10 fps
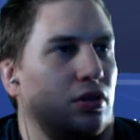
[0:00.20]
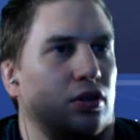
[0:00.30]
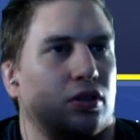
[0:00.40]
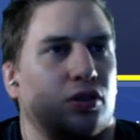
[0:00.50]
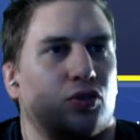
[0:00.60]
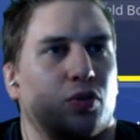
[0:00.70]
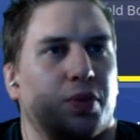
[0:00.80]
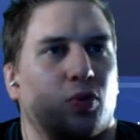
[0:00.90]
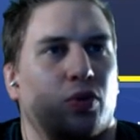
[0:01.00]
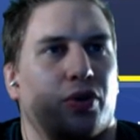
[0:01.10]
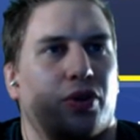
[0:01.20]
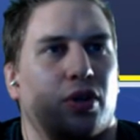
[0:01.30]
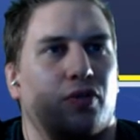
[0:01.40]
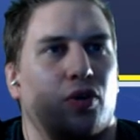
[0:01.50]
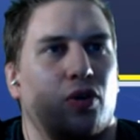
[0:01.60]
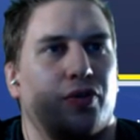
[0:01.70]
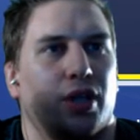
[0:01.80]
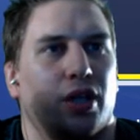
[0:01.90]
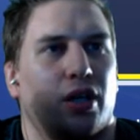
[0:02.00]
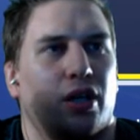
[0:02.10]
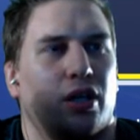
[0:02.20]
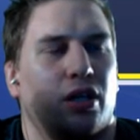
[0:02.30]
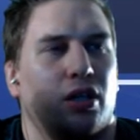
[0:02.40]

those would be worth evolving there.